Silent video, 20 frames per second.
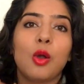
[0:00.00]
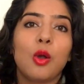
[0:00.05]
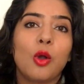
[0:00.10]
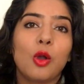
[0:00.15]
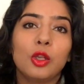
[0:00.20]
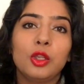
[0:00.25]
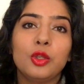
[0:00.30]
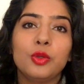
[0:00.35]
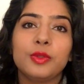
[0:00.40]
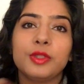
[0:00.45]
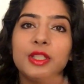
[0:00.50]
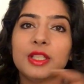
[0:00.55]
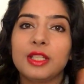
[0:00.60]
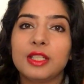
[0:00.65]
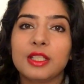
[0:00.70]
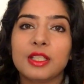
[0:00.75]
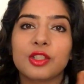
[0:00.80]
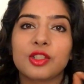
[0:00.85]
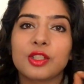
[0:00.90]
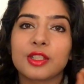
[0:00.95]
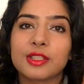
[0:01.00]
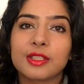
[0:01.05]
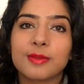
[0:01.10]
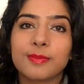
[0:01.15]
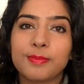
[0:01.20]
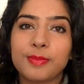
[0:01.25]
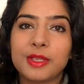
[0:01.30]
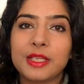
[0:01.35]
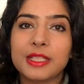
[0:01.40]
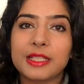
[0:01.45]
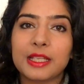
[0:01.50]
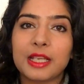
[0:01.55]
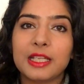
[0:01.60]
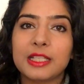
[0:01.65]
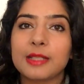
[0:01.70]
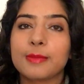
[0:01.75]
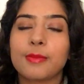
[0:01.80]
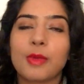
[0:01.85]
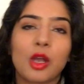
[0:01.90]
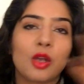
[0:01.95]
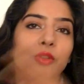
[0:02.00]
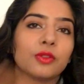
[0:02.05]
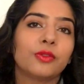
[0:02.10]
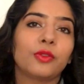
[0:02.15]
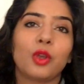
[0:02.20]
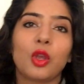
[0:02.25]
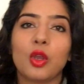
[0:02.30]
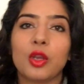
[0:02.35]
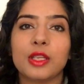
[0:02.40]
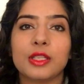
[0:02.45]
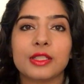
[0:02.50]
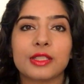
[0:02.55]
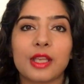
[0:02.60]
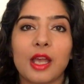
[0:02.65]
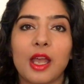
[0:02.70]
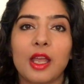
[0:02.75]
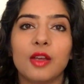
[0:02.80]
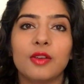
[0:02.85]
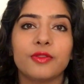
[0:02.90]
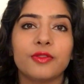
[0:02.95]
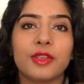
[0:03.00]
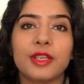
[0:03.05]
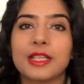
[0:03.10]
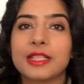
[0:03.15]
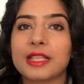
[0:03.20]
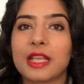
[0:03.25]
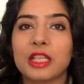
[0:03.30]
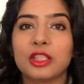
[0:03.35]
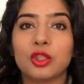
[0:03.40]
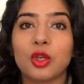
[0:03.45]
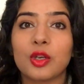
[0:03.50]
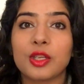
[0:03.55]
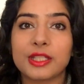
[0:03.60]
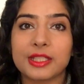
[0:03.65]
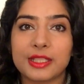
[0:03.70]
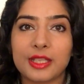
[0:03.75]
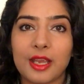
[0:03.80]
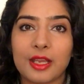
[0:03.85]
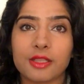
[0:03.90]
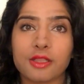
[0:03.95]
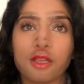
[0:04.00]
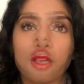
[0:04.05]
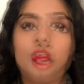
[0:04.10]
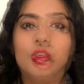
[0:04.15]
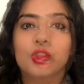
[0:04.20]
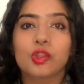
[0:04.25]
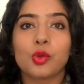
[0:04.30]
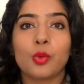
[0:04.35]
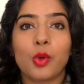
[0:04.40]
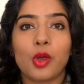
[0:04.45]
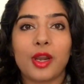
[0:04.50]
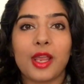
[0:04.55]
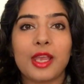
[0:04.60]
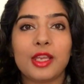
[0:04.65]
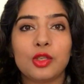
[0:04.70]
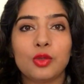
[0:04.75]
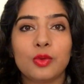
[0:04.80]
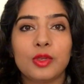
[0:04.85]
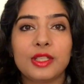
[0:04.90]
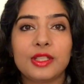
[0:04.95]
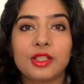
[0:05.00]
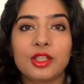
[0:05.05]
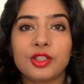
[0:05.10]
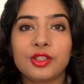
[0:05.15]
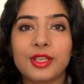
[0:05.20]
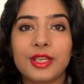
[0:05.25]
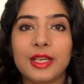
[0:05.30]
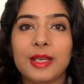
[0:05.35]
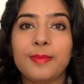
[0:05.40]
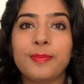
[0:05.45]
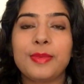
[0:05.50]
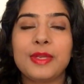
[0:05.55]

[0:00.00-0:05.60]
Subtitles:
all you need is just a pea-sized amount for your entire face and you're set. So what I do is just take a